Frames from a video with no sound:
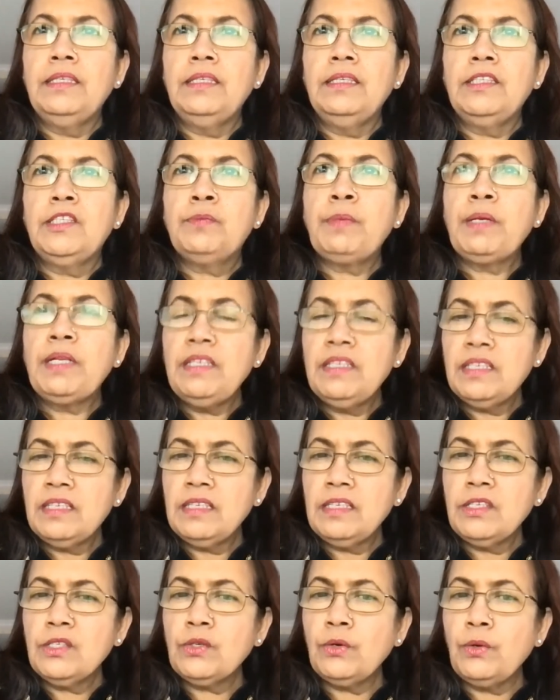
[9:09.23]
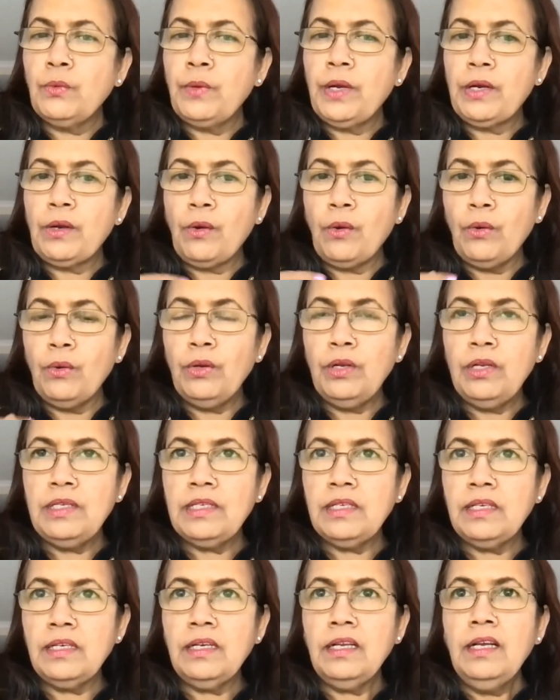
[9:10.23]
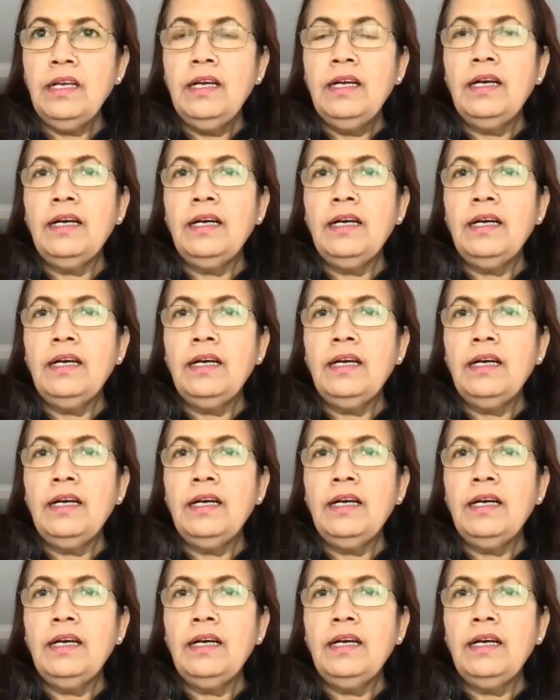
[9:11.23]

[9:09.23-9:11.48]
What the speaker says: spinsters, who were older,